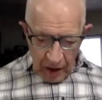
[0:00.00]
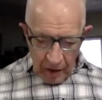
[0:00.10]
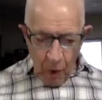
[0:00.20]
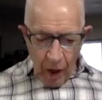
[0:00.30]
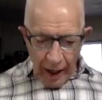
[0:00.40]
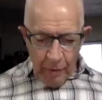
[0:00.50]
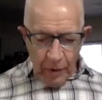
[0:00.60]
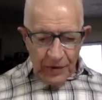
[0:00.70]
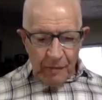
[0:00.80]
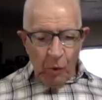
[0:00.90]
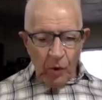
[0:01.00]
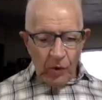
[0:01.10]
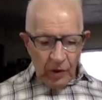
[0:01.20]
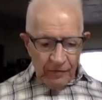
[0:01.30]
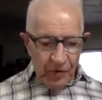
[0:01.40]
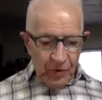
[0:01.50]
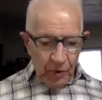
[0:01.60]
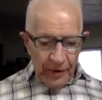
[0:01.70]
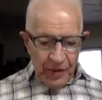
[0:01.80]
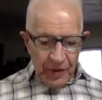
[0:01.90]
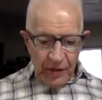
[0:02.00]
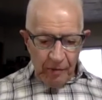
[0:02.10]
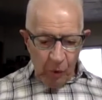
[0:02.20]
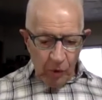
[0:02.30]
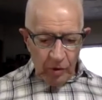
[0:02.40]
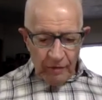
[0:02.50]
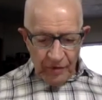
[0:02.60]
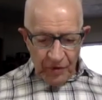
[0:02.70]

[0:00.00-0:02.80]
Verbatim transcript: why? What's the moral of the story today? The moral of the